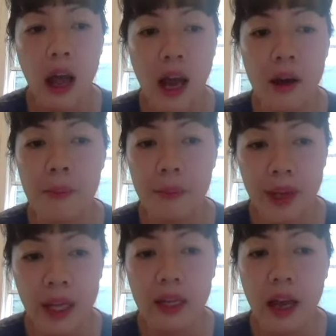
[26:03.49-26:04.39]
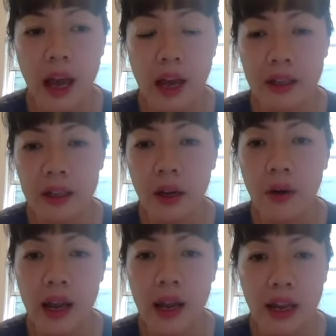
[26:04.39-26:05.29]
Um, but you know,
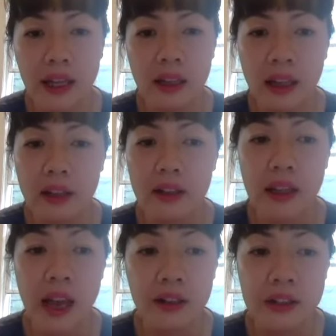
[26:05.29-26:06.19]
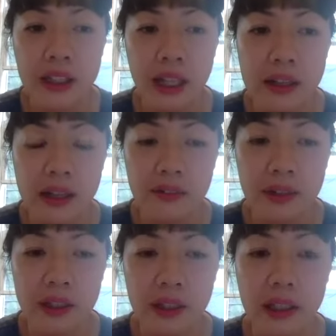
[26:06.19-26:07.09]
I, I, think this energy can
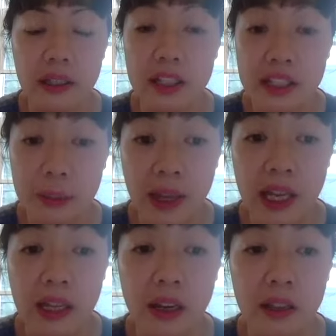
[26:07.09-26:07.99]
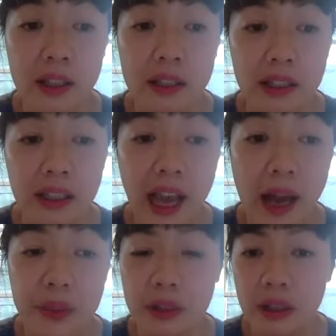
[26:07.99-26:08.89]
definitely dissipate unless it's
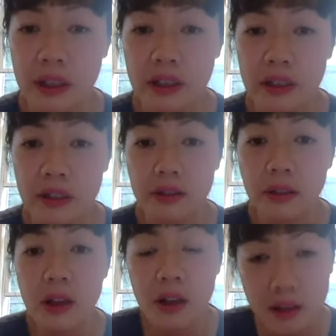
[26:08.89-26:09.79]
captured into,